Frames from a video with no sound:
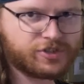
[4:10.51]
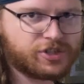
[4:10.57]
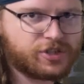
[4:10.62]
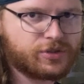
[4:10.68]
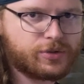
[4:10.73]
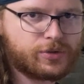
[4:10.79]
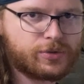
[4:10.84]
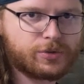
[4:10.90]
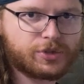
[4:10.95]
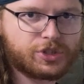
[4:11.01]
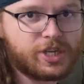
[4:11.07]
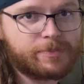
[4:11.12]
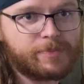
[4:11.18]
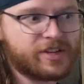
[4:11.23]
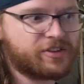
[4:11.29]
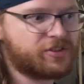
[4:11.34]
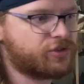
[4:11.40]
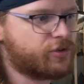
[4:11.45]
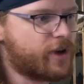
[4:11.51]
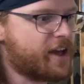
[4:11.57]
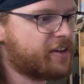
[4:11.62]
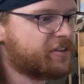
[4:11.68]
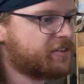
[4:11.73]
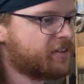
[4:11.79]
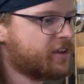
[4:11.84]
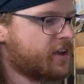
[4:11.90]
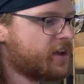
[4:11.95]
to shipping
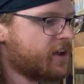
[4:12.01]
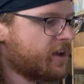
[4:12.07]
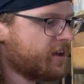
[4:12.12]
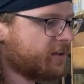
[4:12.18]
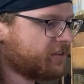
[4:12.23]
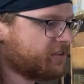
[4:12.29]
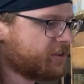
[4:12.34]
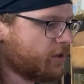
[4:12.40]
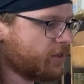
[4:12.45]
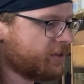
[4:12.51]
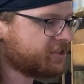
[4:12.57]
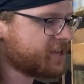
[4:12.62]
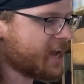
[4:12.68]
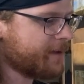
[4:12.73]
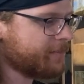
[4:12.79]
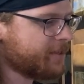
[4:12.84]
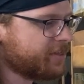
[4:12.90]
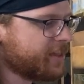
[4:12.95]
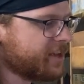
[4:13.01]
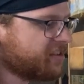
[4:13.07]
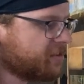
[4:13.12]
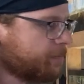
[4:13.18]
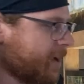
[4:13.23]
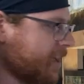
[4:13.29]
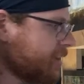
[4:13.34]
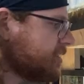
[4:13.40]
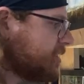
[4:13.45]
stress. So the time that they
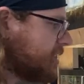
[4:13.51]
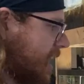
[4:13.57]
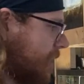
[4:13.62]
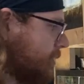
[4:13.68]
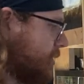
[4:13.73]
spend down